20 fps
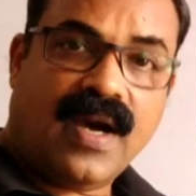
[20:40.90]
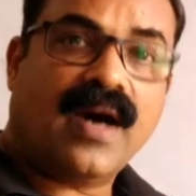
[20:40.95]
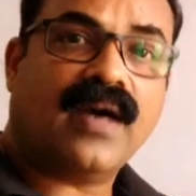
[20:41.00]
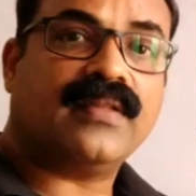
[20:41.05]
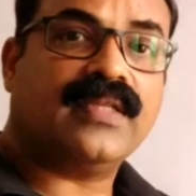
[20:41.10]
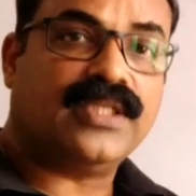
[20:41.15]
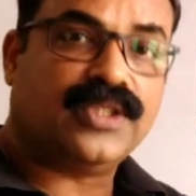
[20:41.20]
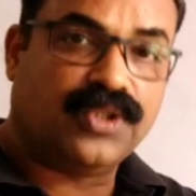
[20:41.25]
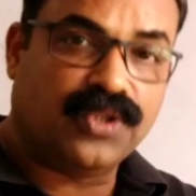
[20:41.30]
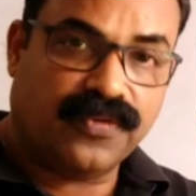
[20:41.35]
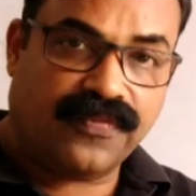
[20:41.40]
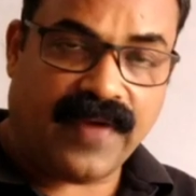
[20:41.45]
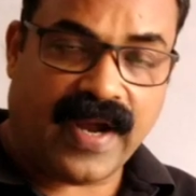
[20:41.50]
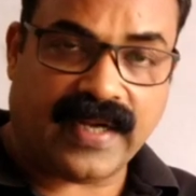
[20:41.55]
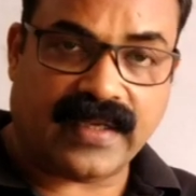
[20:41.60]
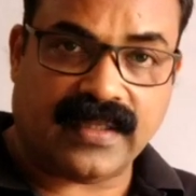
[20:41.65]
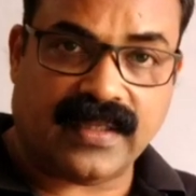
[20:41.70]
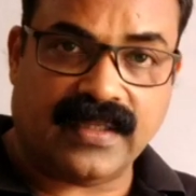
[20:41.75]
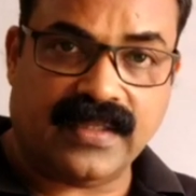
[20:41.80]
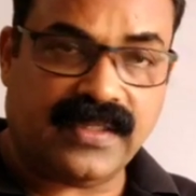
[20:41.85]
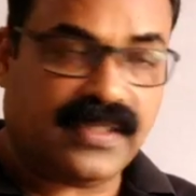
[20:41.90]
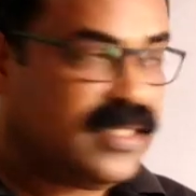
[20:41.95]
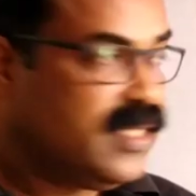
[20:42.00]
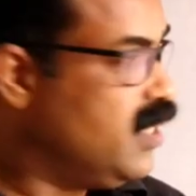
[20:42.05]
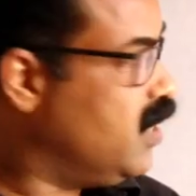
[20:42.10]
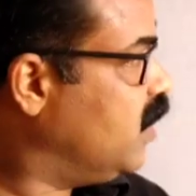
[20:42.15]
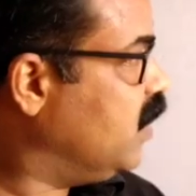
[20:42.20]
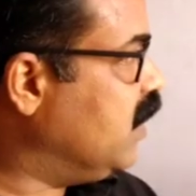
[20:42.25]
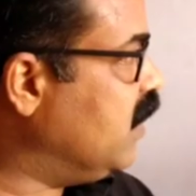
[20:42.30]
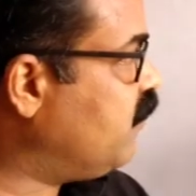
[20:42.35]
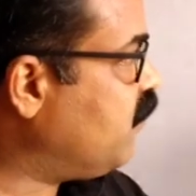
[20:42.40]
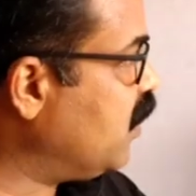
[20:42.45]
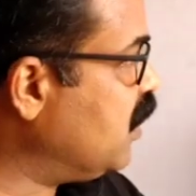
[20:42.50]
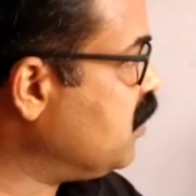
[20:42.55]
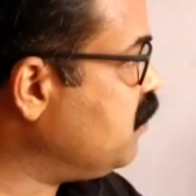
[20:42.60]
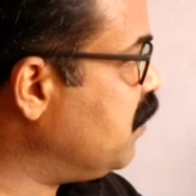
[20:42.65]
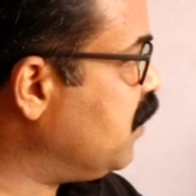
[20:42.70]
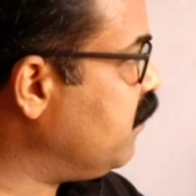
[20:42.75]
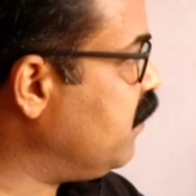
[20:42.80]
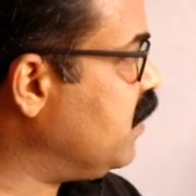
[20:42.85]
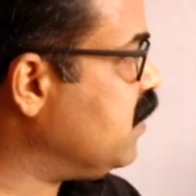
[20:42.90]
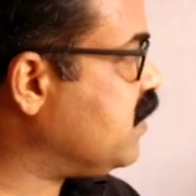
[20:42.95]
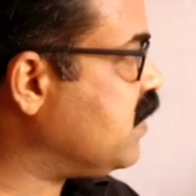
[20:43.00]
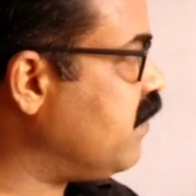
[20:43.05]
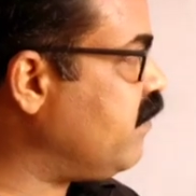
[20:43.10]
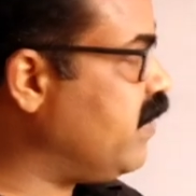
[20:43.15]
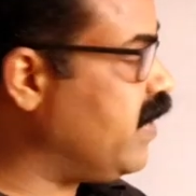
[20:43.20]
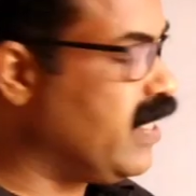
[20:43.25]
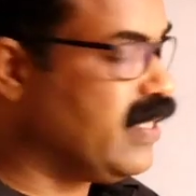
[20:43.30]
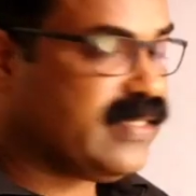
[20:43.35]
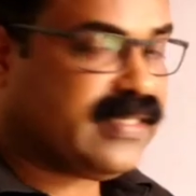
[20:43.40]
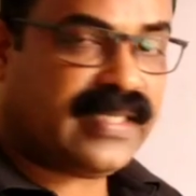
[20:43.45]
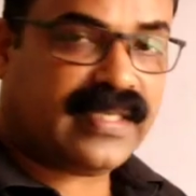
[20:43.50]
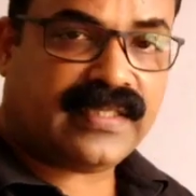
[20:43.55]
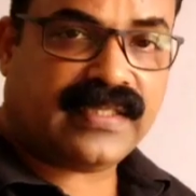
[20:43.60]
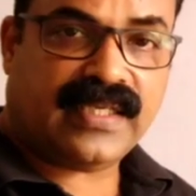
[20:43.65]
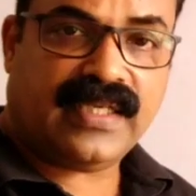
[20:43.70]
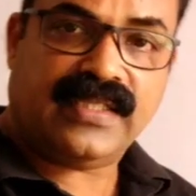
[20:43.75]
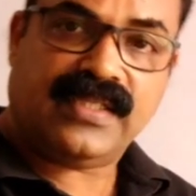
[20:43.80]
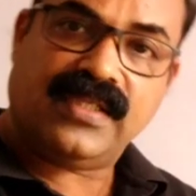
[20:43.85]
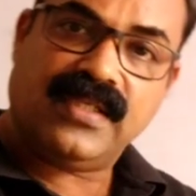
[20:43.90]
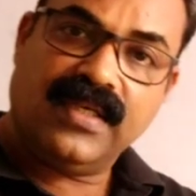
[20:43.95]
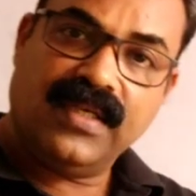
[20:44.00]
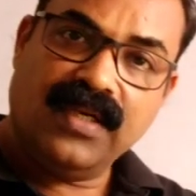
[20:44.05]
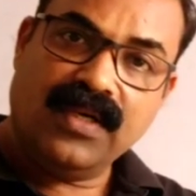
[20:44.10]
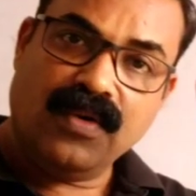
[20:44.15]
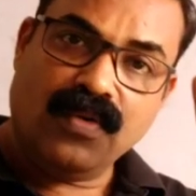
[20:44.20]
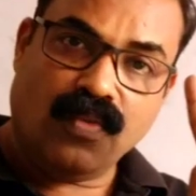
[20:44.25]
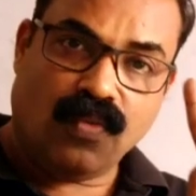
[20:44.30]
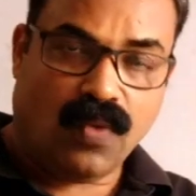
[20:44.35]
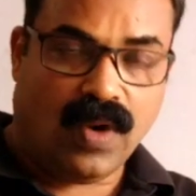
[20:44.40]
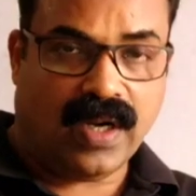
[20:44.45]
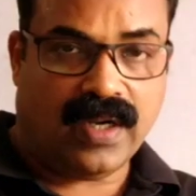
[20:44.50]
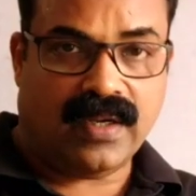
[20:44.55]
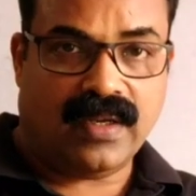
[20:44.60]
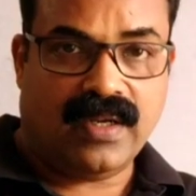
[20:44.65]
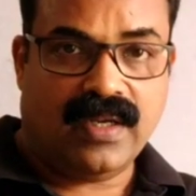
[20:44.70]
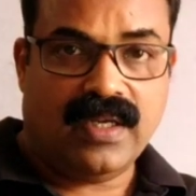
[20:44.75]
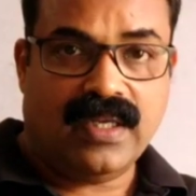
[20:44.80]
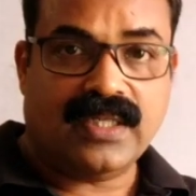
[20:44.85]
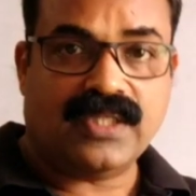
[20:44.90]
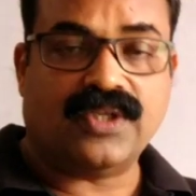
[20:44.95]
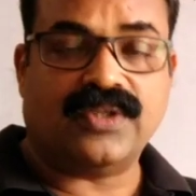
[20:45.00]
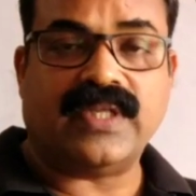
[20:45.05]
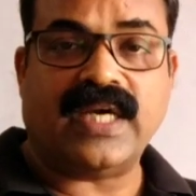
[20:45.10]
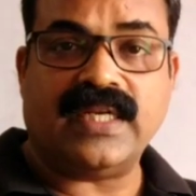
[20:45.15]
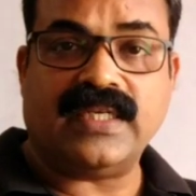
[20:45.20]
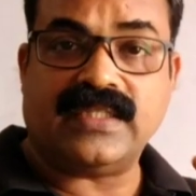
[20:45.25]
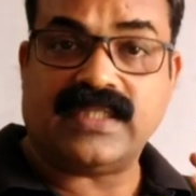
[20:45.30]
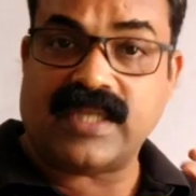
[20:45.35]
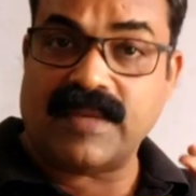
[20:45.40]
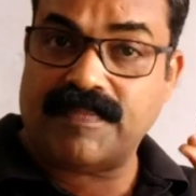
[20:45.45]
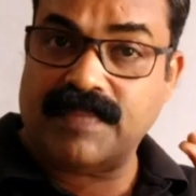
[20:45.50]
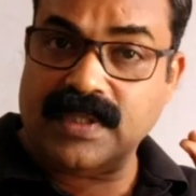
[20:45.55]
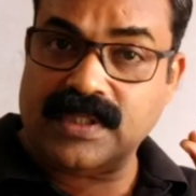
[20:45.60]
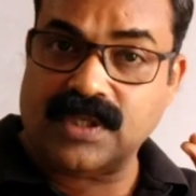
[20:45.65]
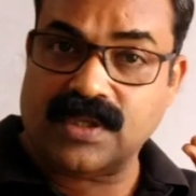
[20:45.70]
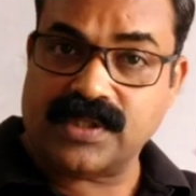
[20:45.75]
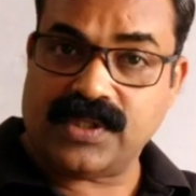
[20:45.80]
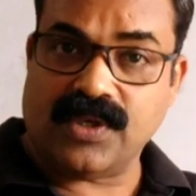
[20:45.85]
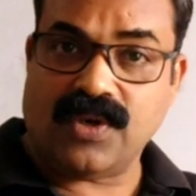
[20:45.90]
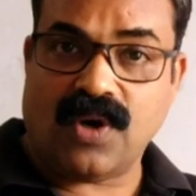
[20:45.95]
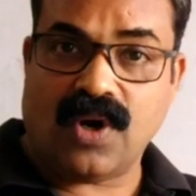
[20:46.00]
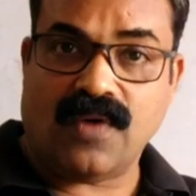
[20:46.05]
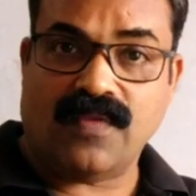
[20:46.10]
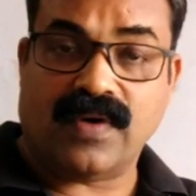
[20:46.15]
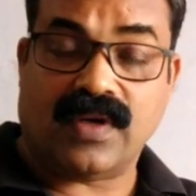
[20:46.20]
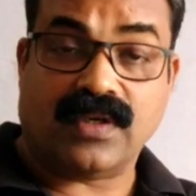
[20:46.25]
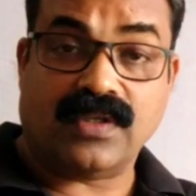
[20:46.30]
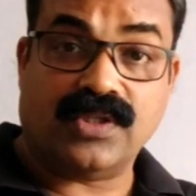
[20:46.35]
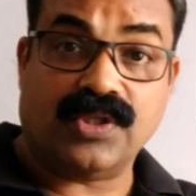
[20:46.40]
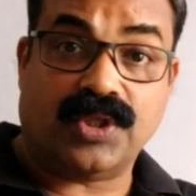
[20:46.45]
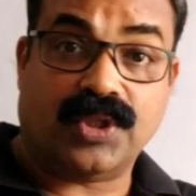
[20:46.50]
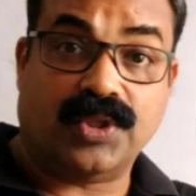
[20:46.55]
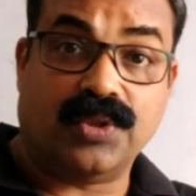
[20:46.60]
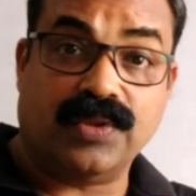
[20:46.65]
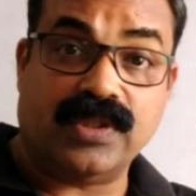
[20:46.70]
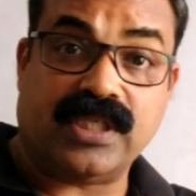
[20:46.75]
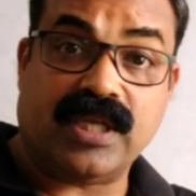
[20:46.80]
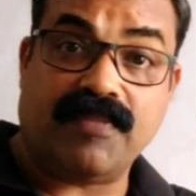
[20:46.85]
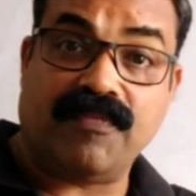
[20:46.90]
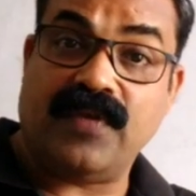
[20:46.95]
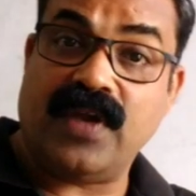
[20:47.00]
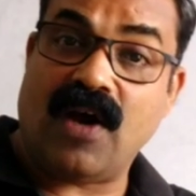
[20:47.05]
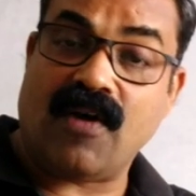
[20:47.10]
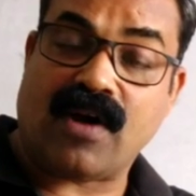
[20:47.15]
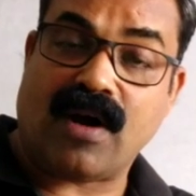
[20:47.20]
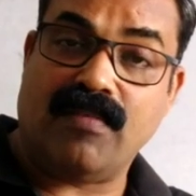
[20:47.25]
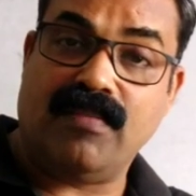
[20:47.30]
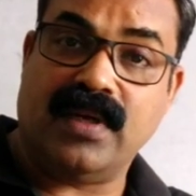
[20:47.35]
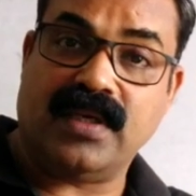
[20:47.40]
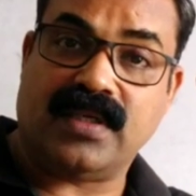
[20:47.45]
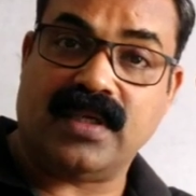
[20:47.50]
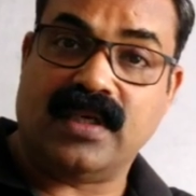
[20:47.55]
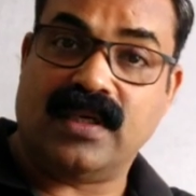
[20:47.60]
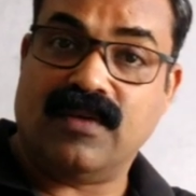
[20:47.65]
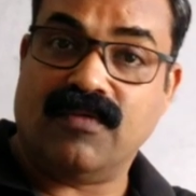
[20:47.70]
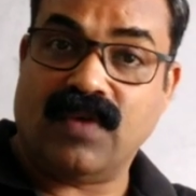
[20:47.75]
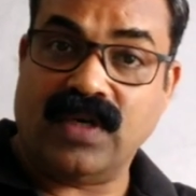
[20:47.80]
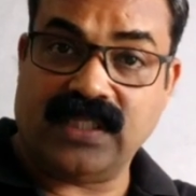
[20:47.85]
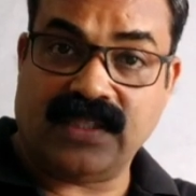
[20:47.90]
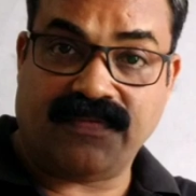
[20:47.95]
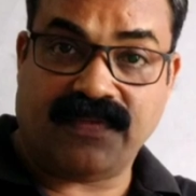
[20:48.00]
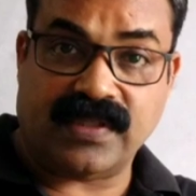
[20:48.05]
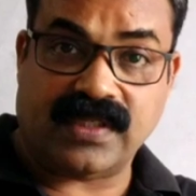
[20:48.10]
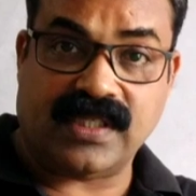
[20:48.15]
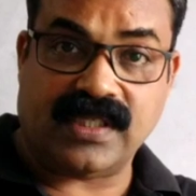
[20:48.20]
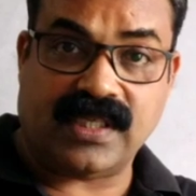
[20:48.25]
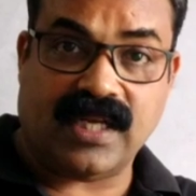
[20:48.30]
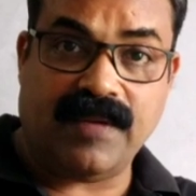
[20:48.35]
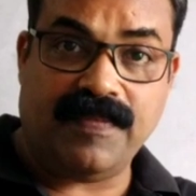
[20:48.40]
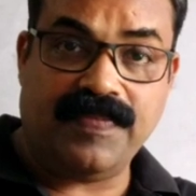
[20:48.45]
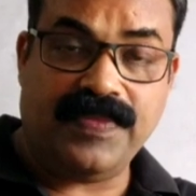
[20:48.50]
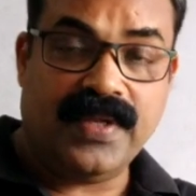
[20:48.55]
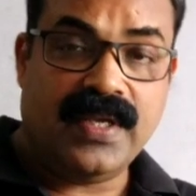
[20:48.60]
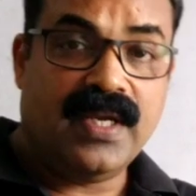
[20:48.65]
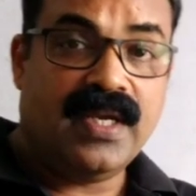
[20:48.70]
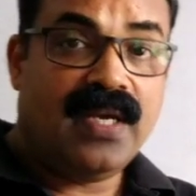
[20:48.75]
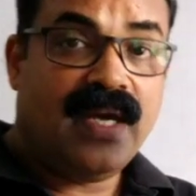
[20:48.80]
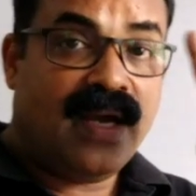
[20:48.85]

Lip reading: are the two factors. Difference between 7 and 6 is 1. So that step is also over. So 2 steps we have completed. What is the first step?